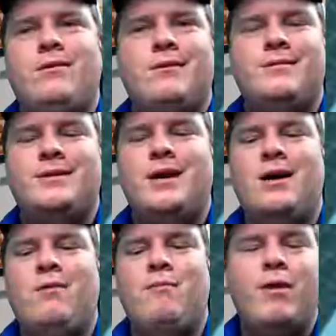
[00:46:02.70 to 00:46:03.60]
what I'm
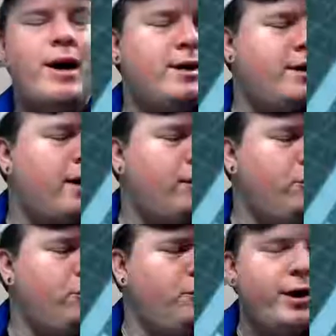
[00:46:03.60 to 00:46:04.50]
saying? We break out that
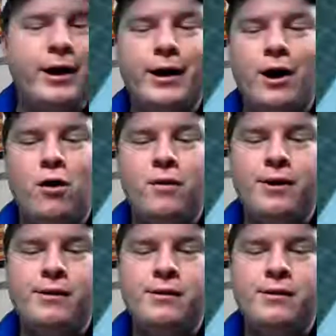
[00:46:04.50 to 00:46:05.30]
glue, get it going.